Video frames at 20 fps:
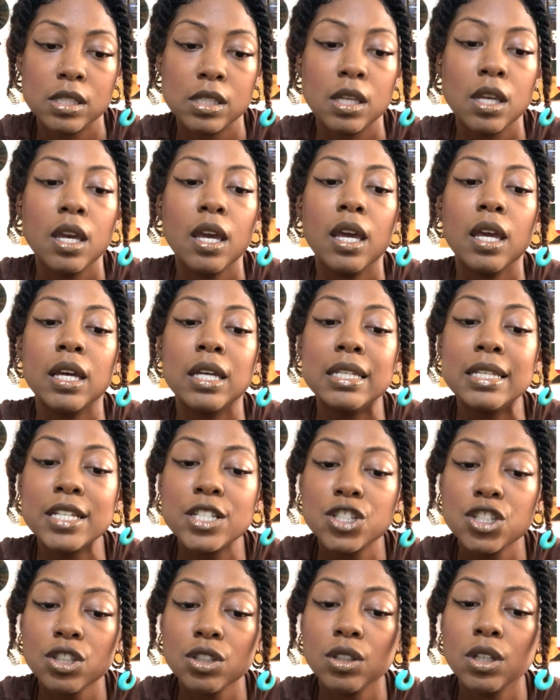
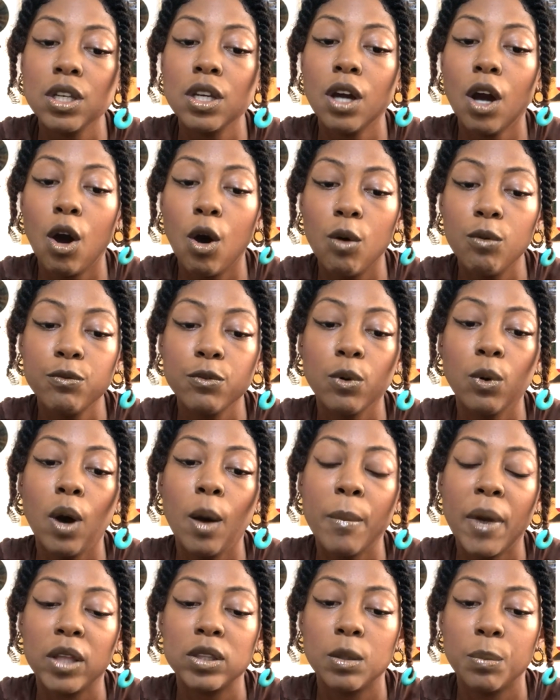Initially hopeful about the
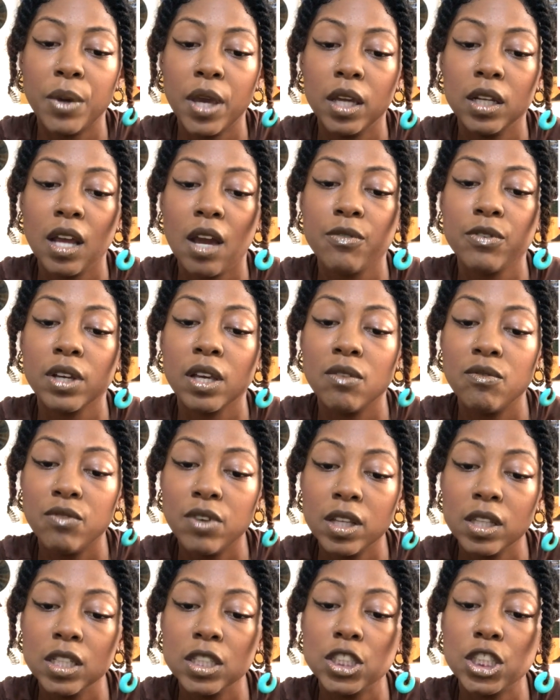Pan African
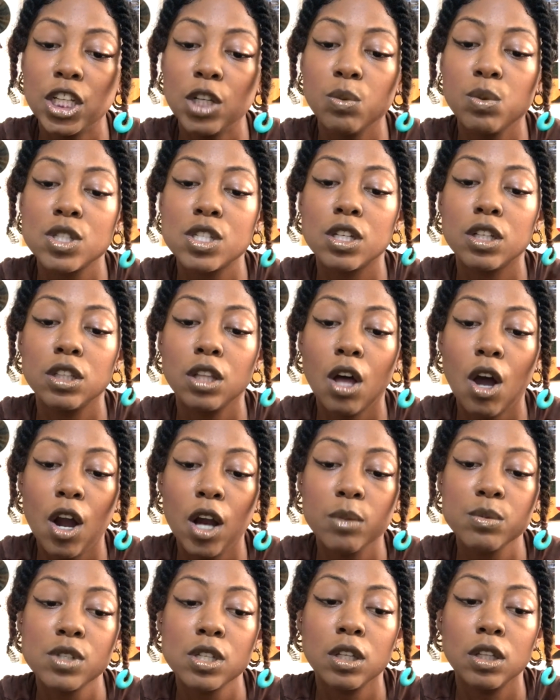Village, he was alarmed to
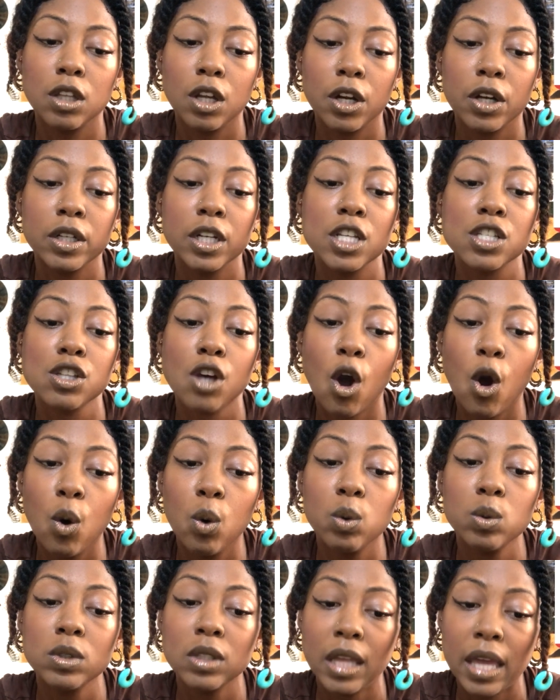learn his own
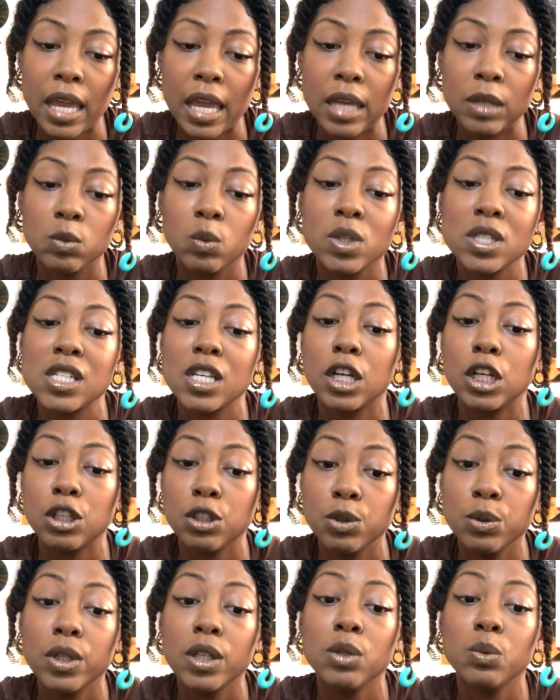land was
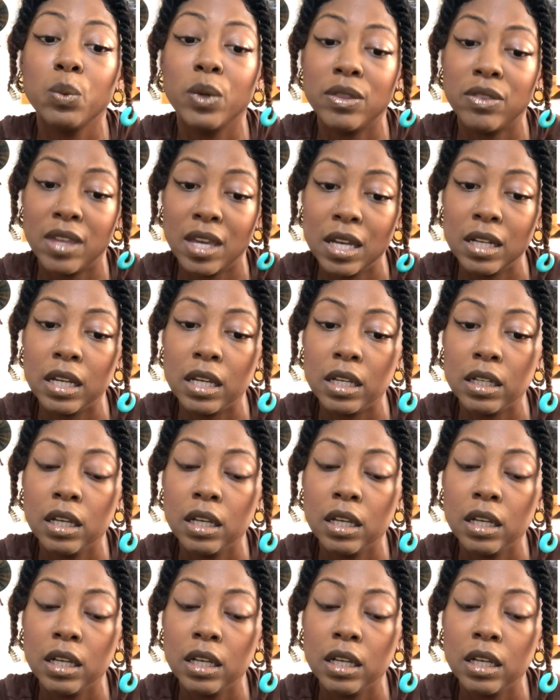included within it.